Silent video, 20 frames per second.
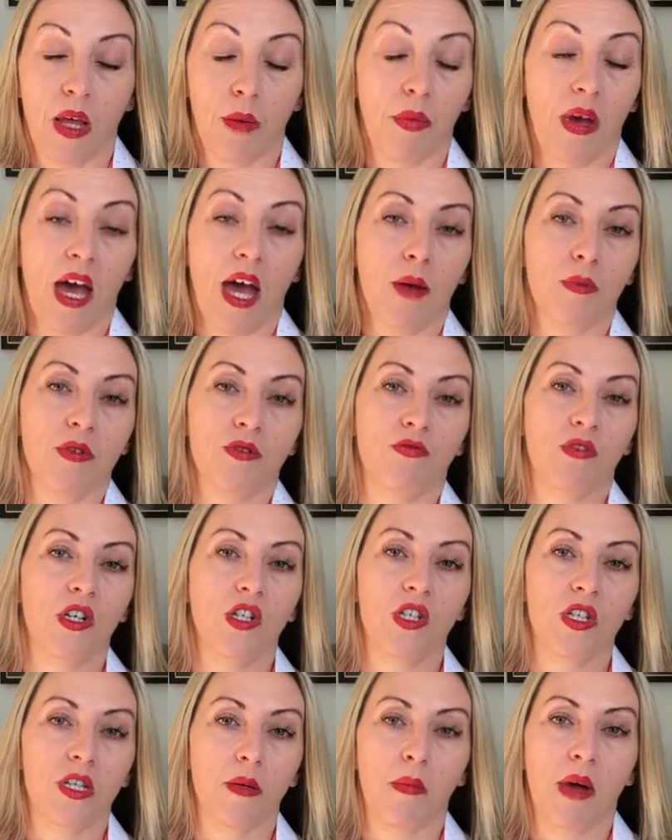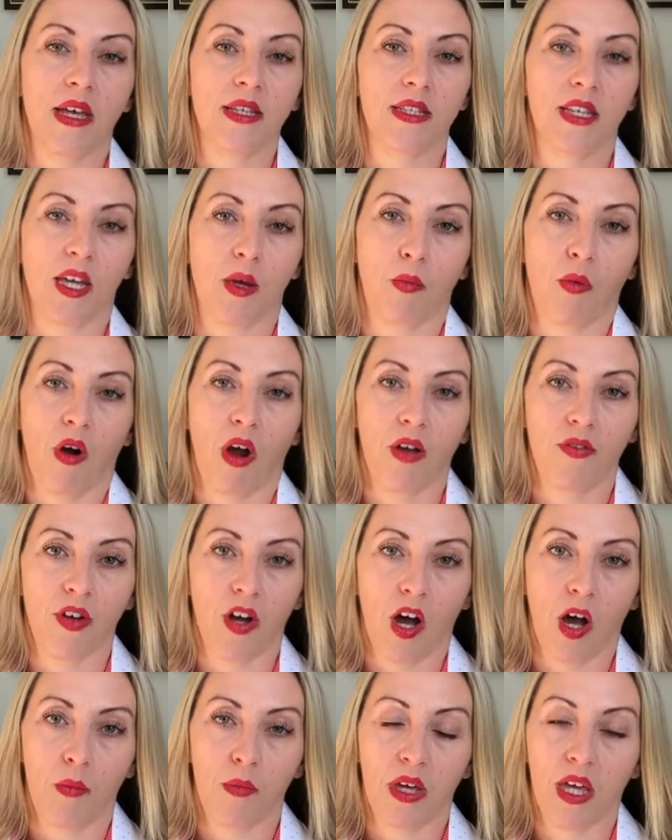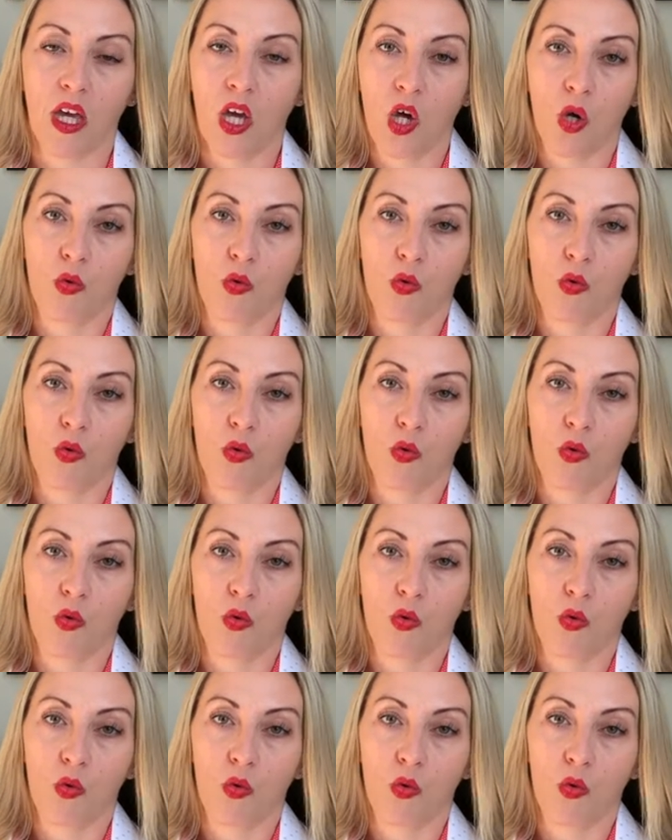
perhaps Richard amassing a private army